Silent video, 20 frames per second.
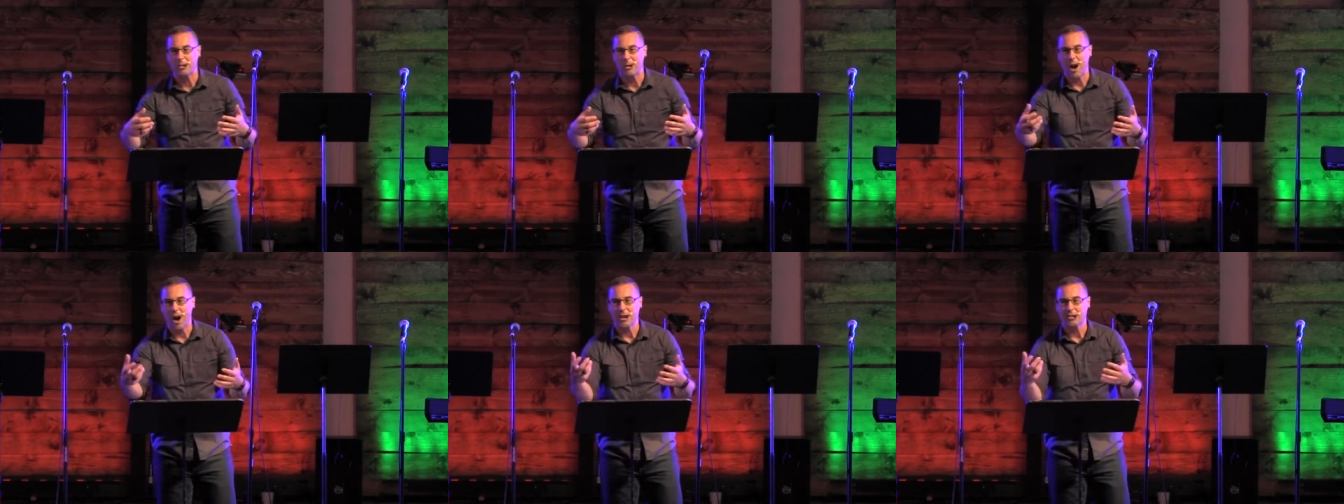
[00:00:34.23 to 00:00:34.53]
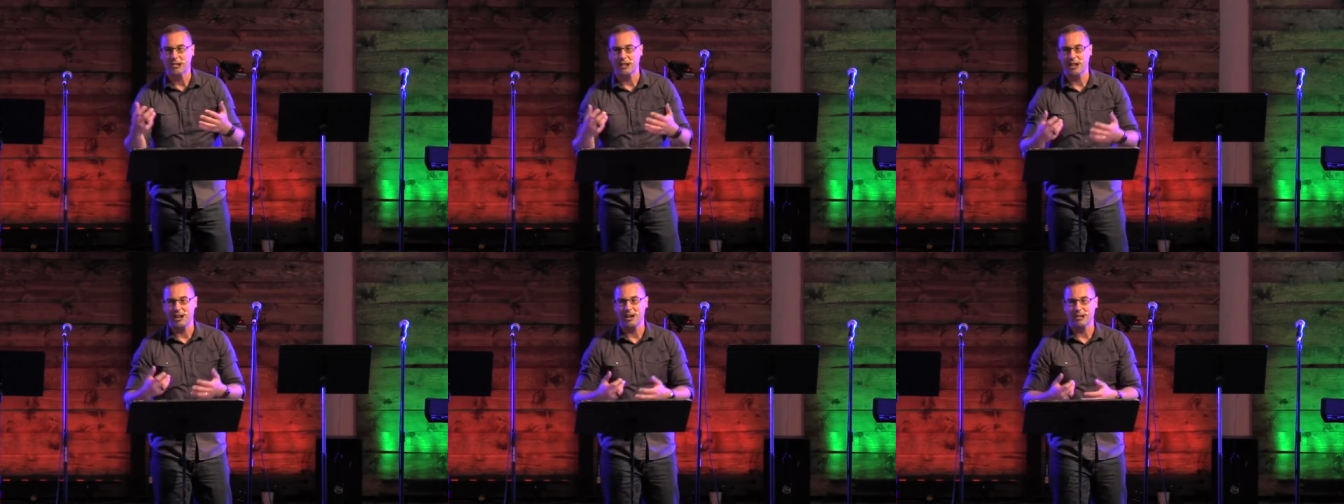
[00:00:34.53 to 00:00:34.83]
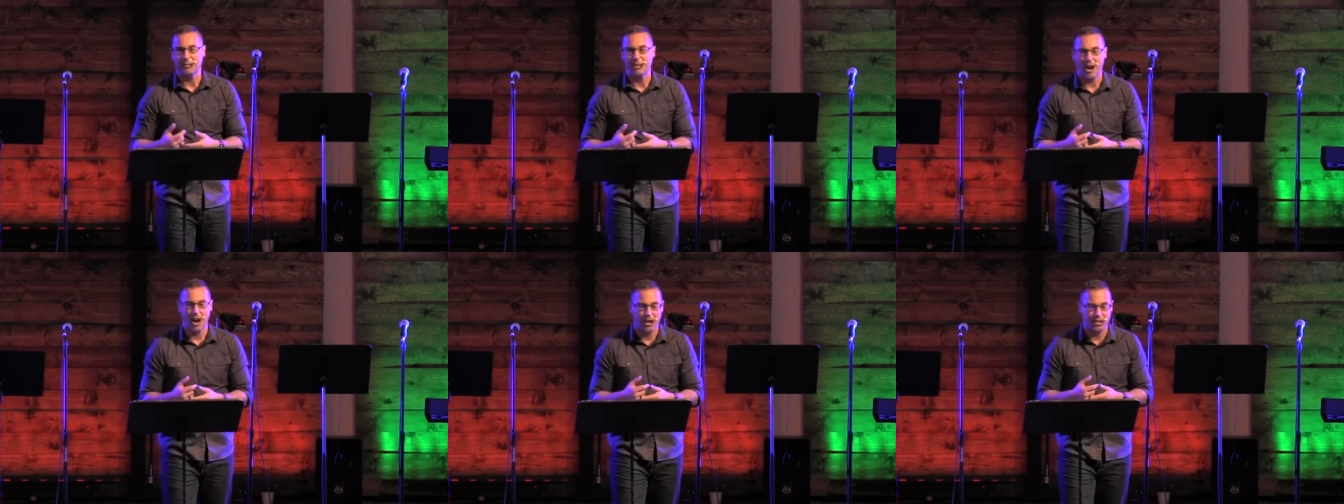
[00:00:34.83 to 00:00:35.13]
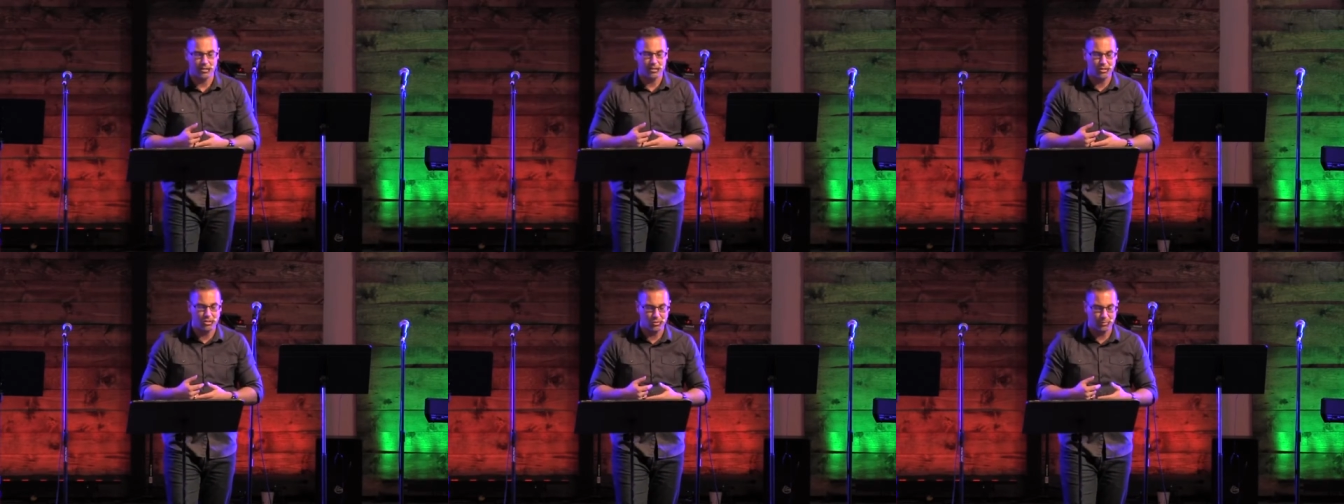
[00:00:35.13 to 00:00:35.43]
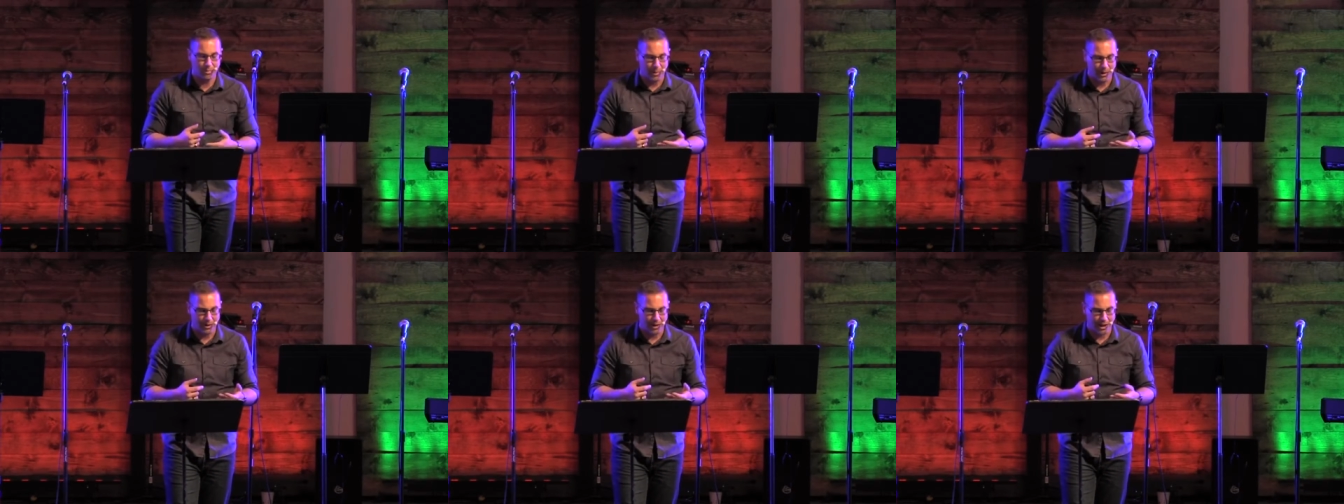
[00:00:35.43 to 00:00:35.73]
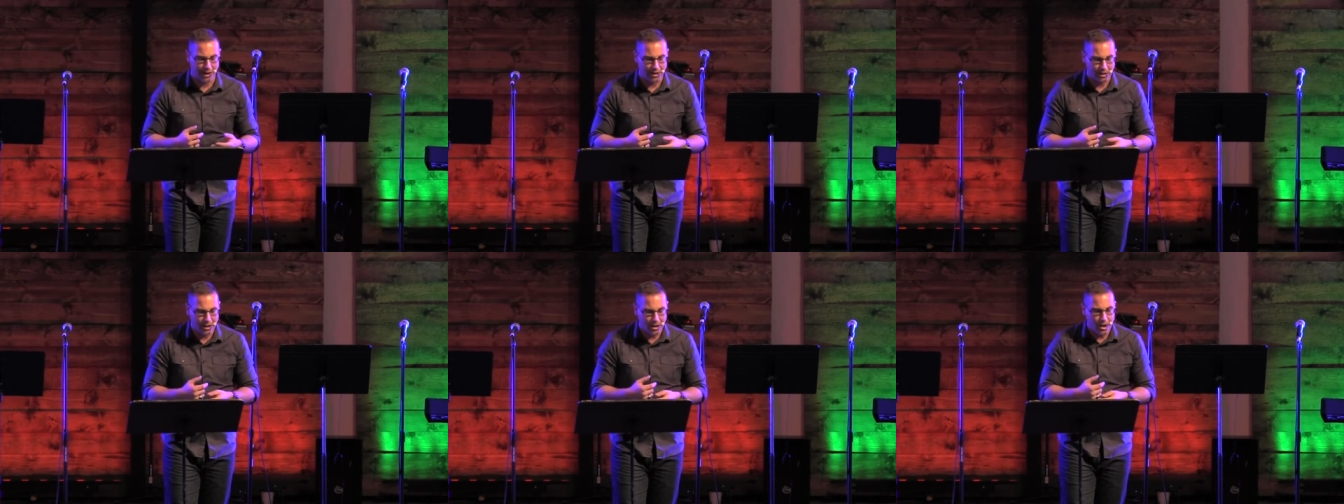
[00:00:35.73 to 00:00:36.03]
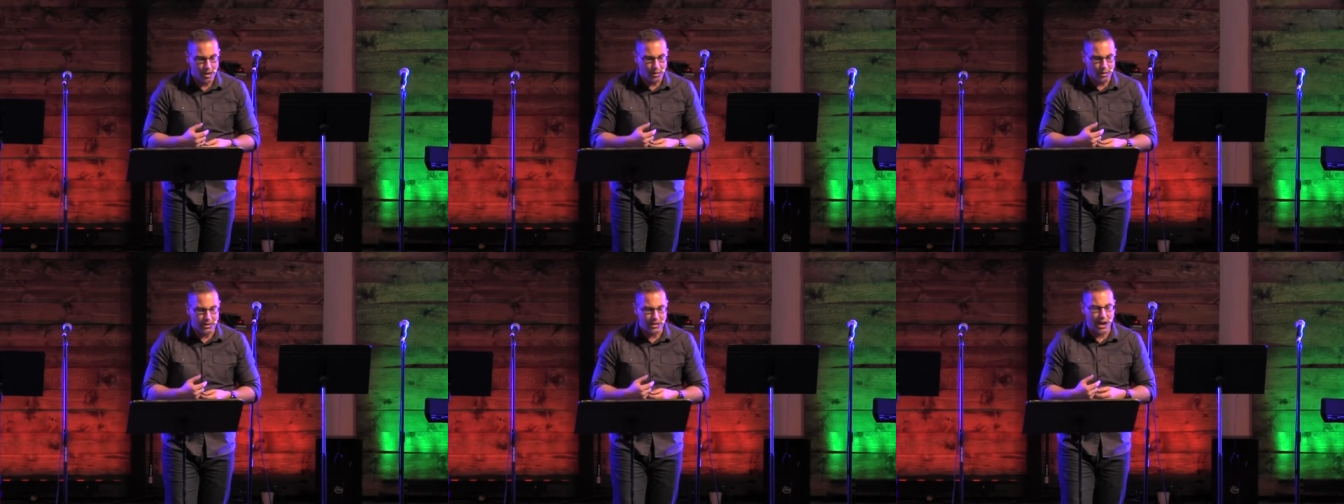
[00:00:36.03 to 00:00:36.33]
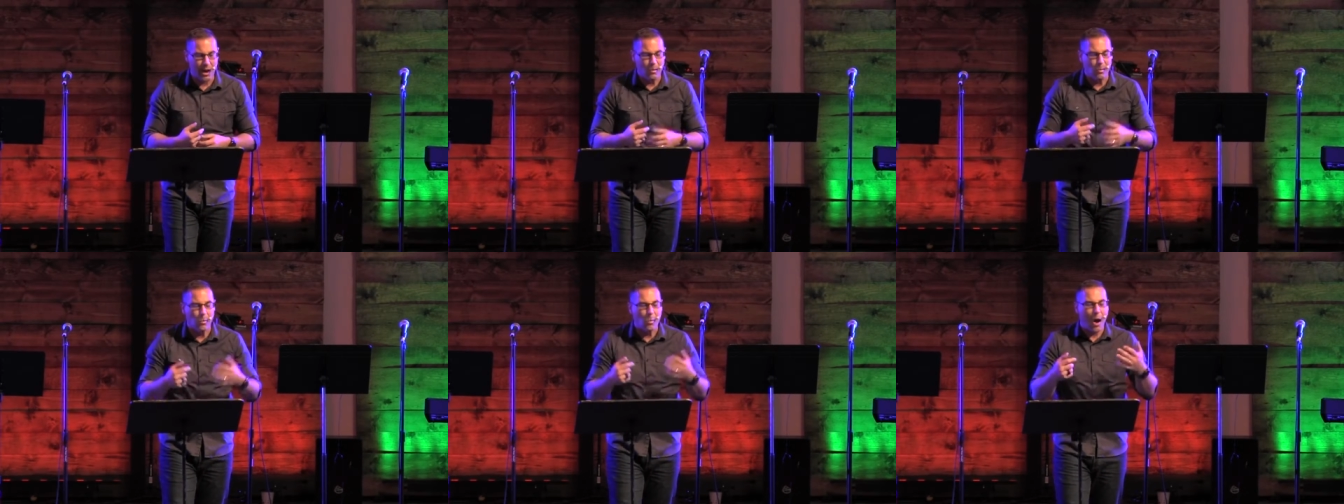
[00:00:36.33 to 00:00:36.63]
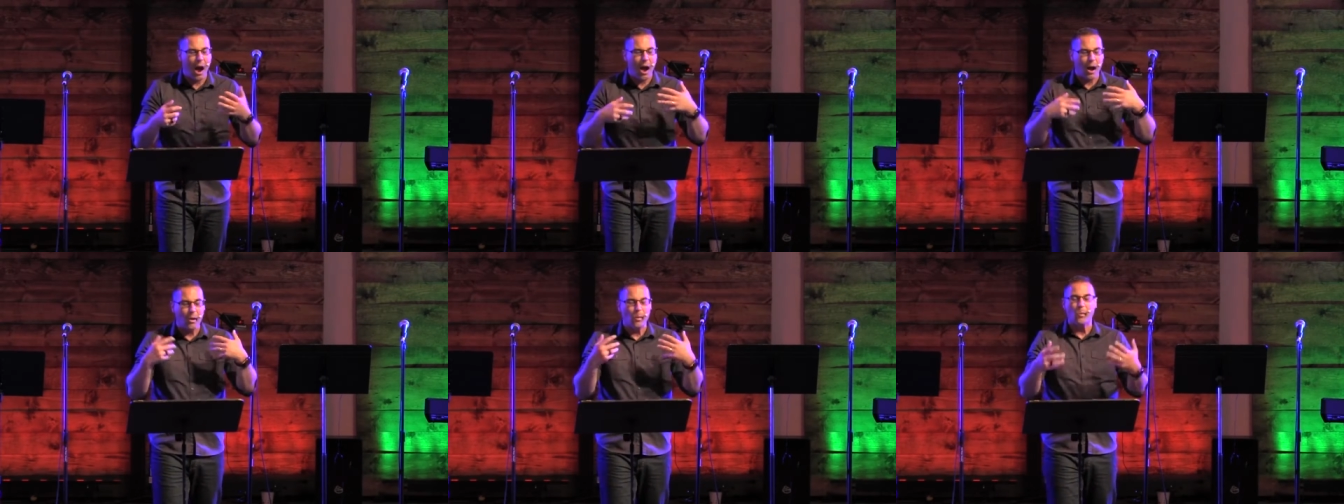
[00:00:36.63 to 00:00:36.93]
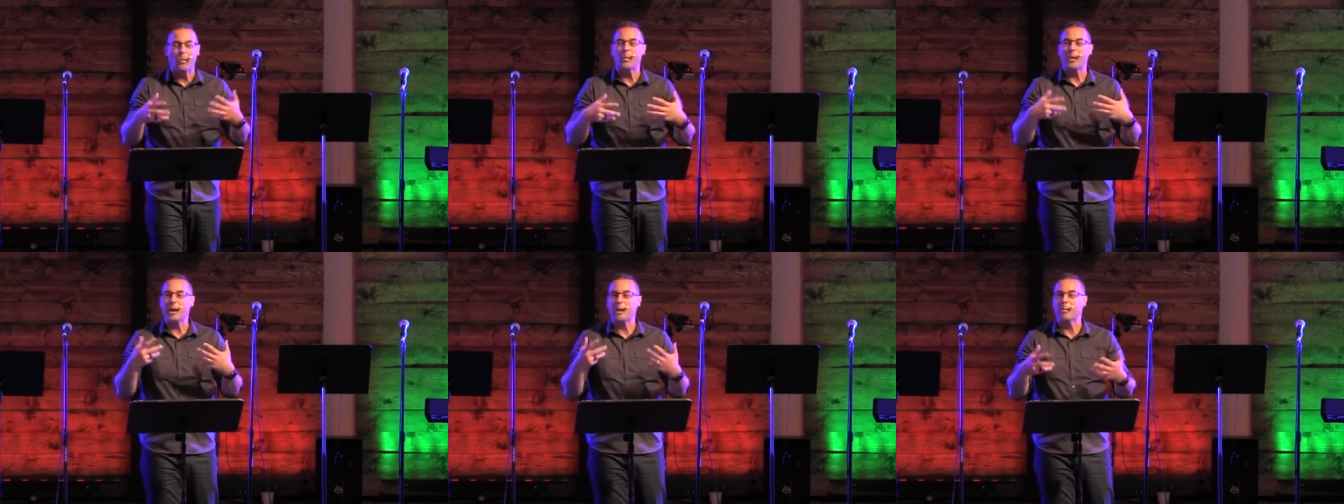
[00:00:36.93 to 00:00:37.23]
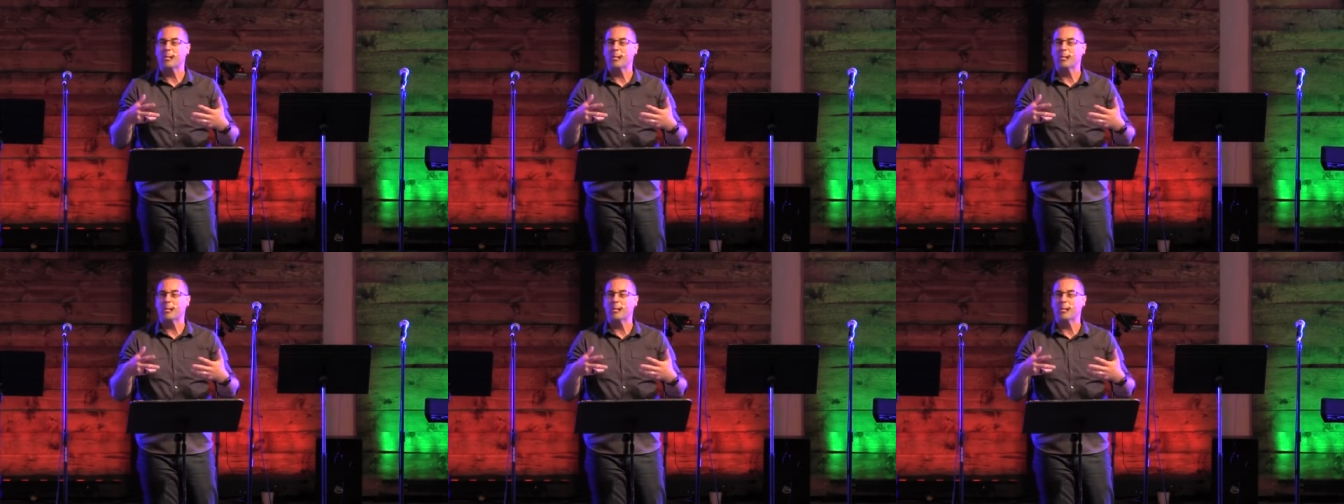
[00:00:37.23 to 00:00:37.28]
generosity of God's Spirit? That while